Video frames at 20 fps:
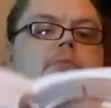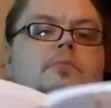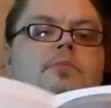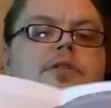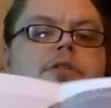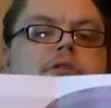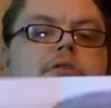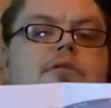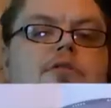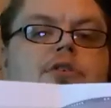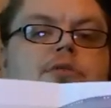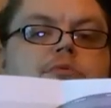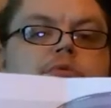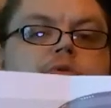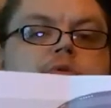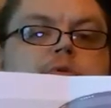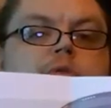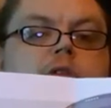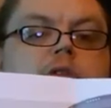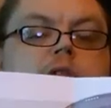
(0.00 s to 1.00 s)
Which is
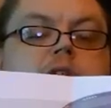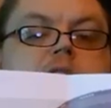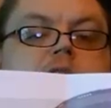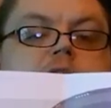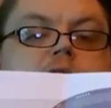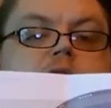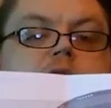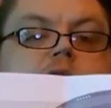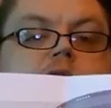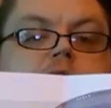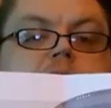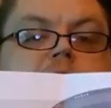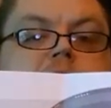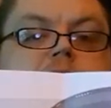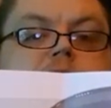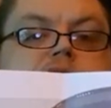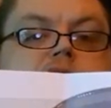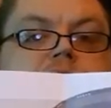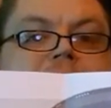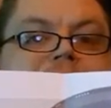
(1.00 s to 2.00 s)
unusual, because it doesn't look like
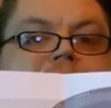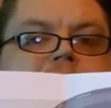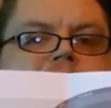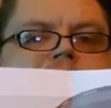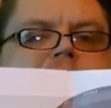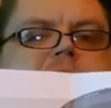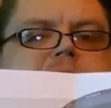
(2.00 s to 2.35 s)
a John Eaves